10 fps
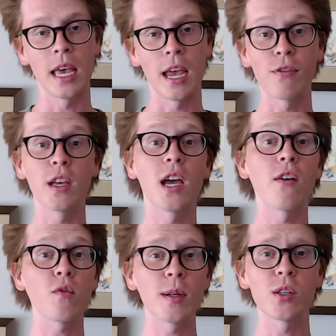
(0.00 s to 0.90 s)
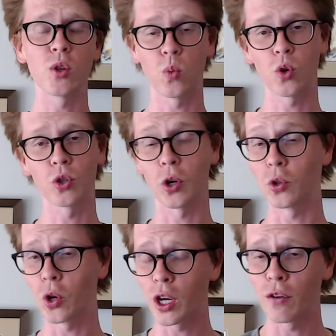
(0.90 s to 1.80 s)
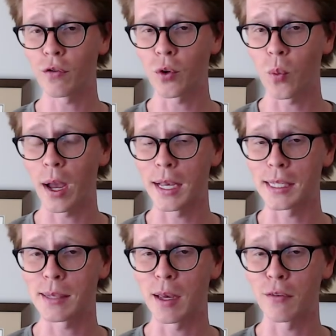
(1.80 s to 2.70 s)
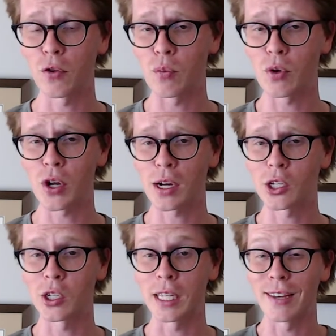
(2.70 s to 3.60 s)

If the governments of the world are looking for ways to make food production